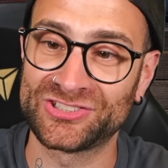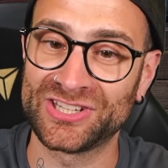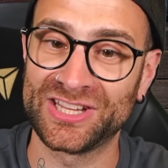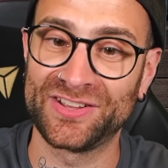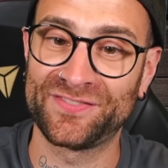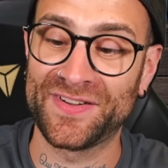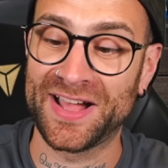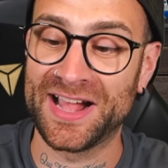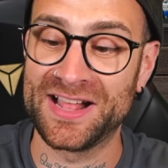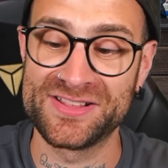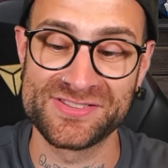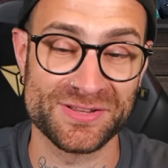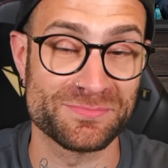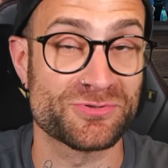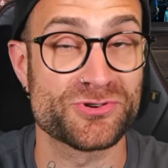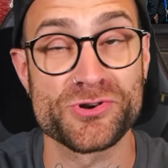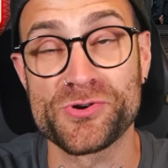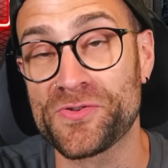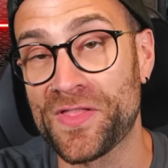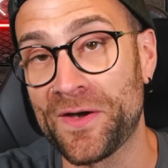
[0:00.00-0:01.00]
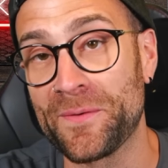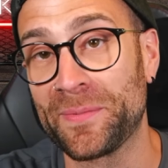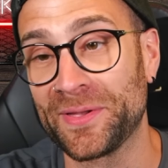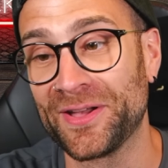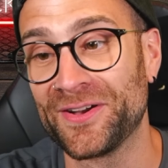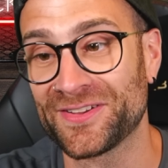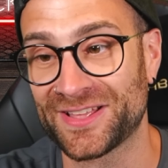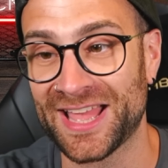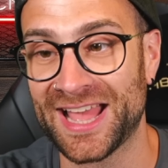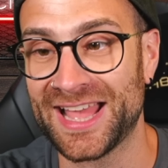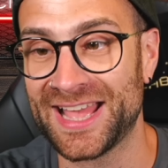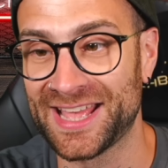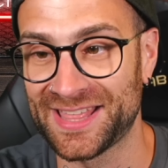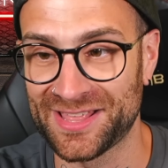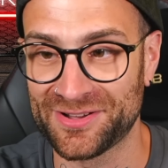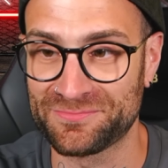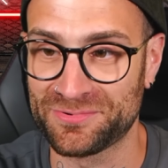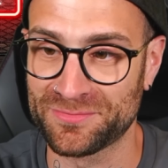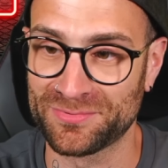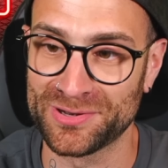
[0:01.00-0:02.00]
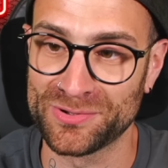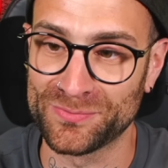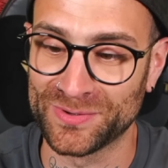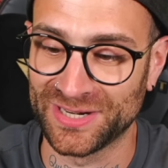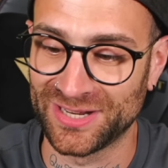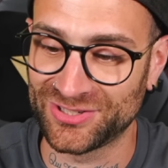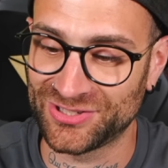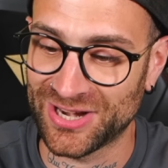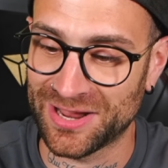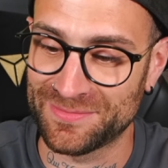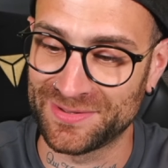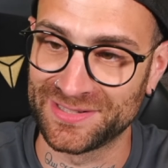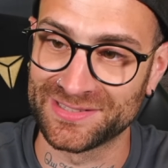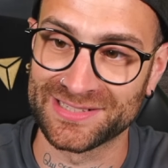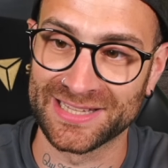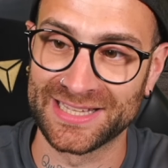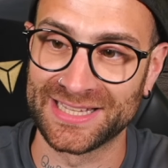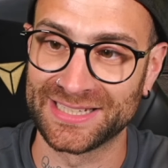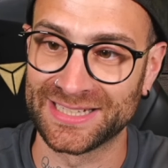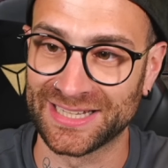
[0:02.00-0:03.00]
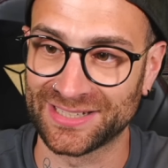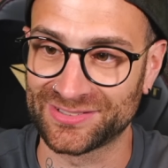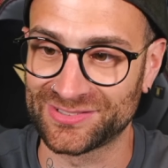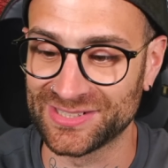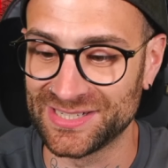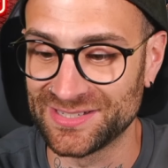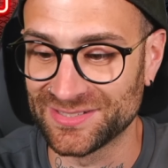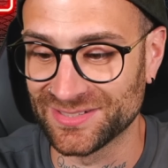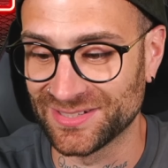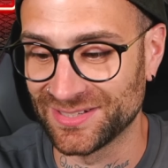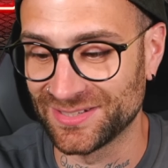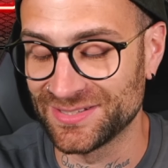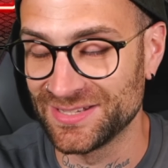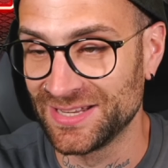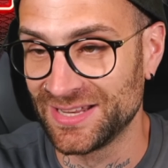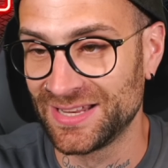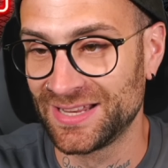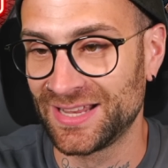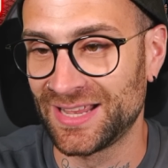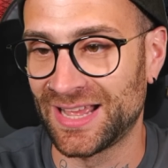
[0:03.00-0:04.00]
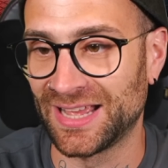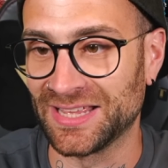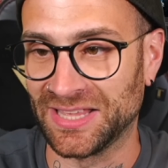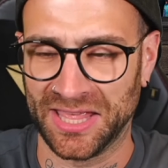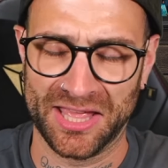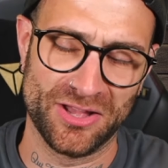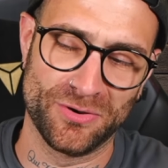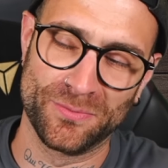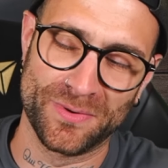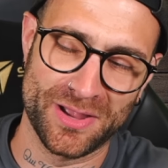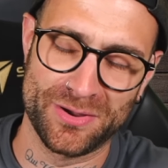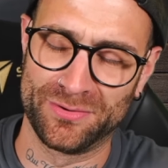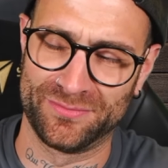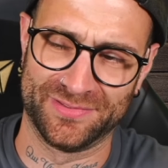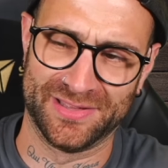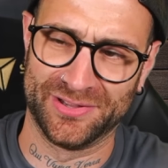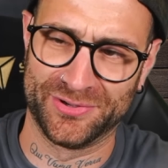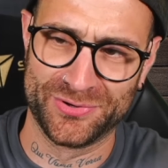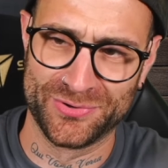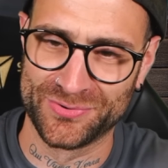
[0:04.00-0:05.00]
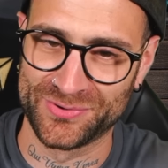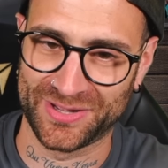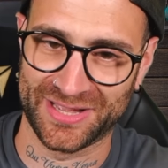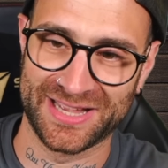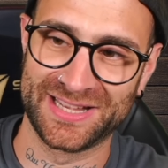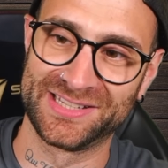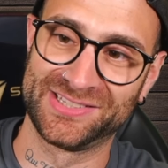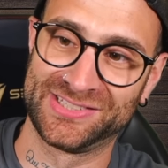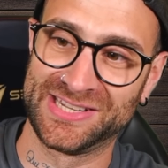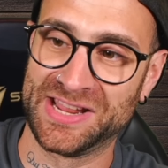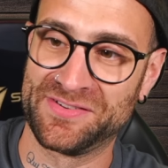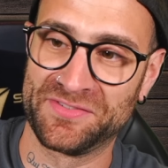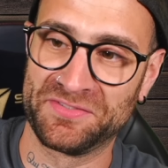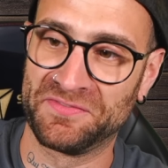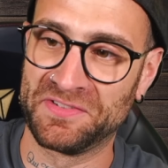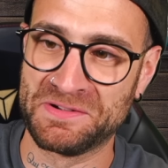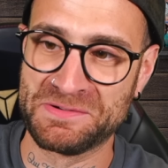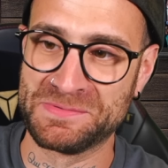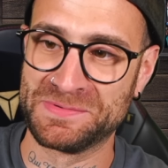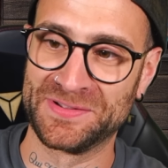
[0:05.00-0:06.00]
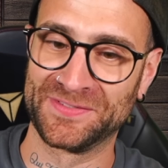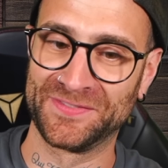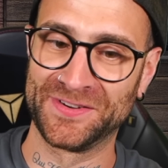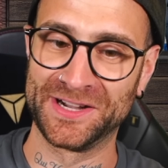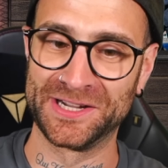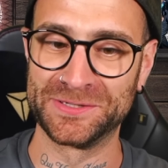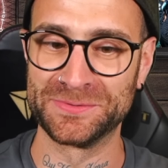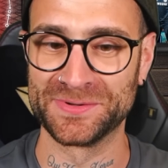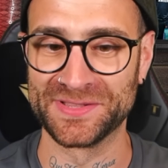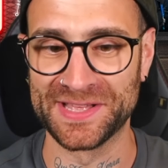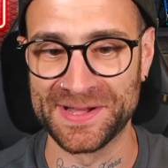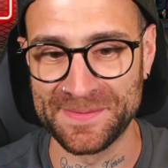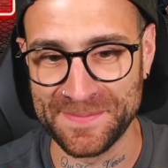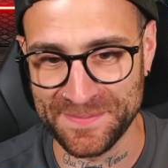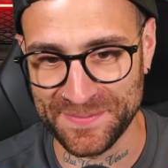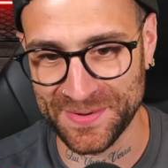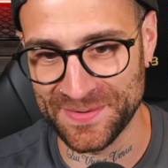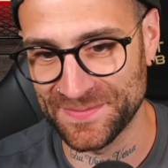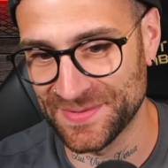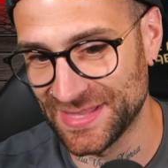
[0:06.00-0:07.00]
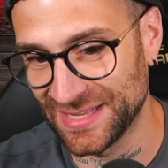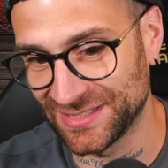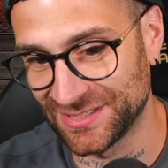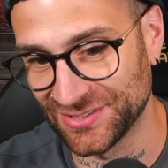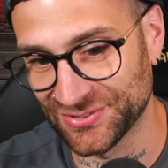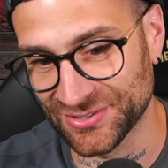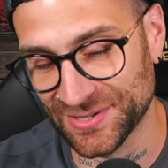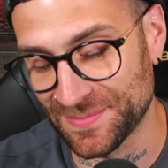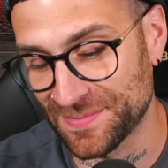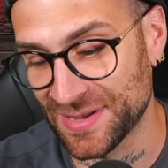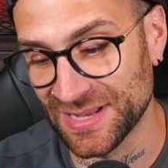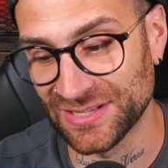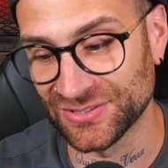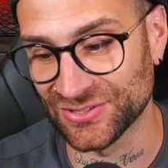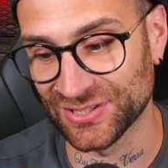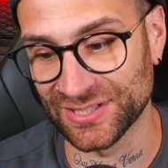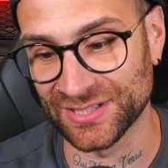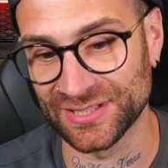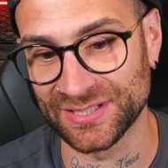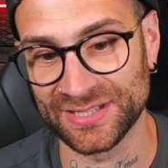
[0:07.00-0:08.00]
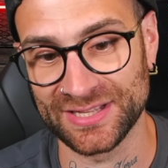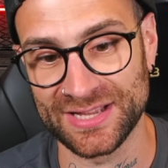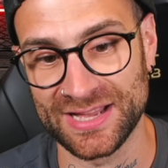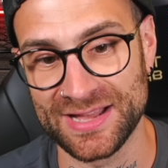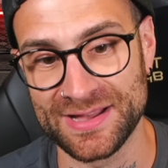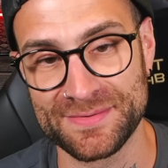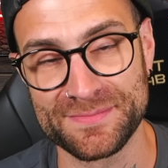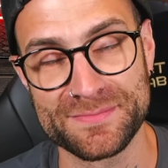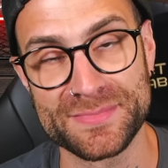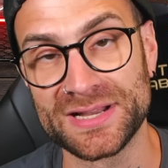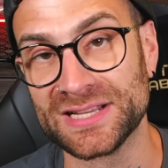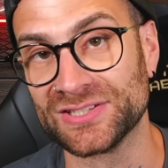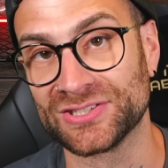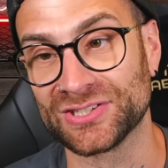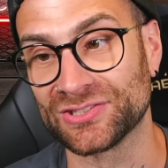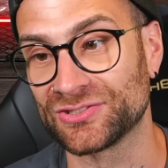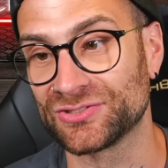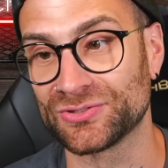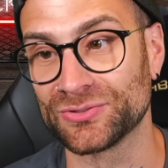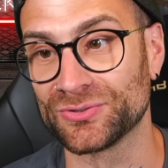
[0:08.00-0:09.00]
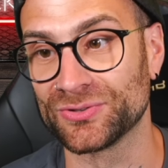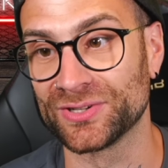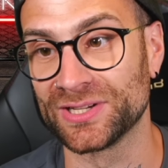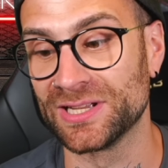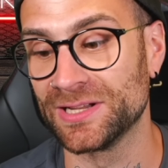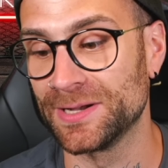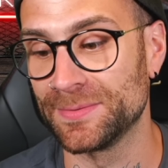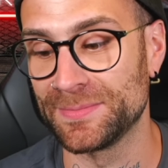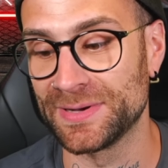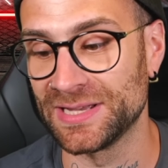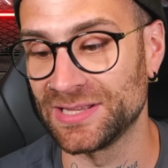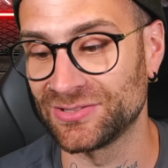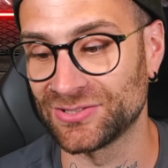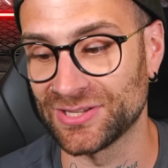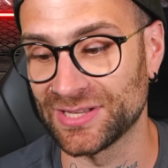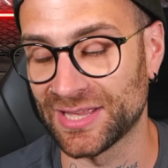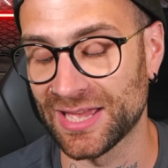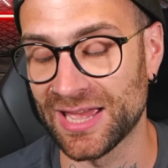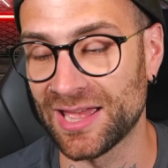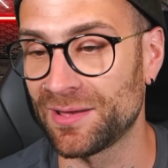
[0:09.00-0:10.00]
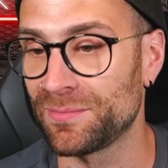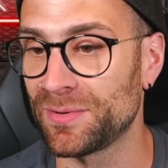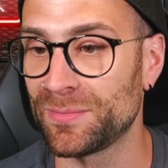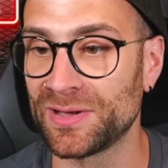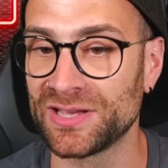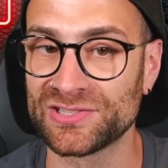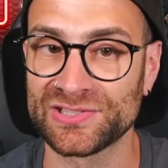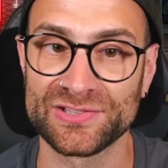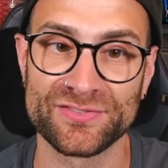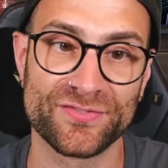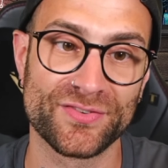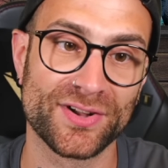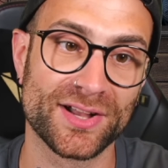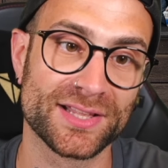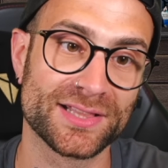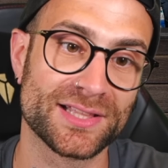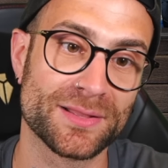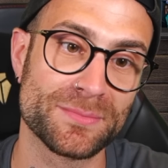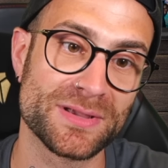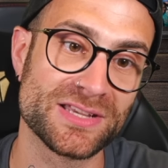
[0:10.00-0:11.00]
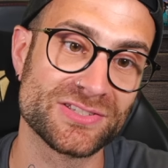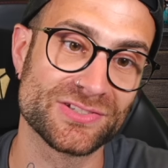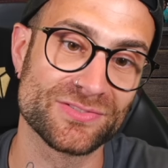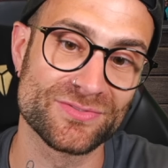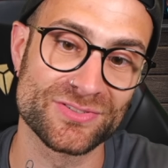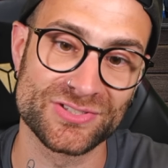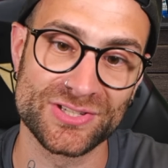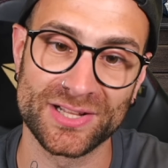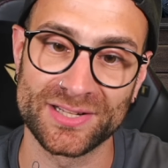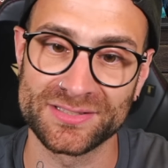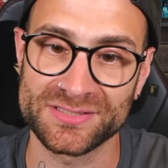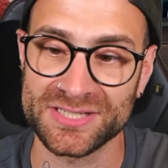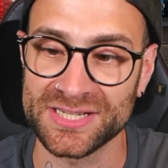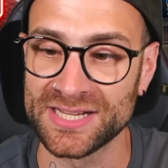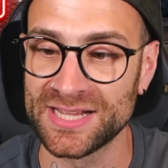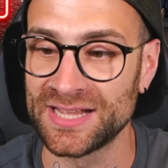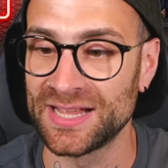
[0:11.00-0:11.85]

fans, I'm sure they'll be okay. They'll probably win a Champions League next season and get away with their court case, and everything will be fine with them. But this is an amazing, amazing story, amazing game, amazing final, amazing result.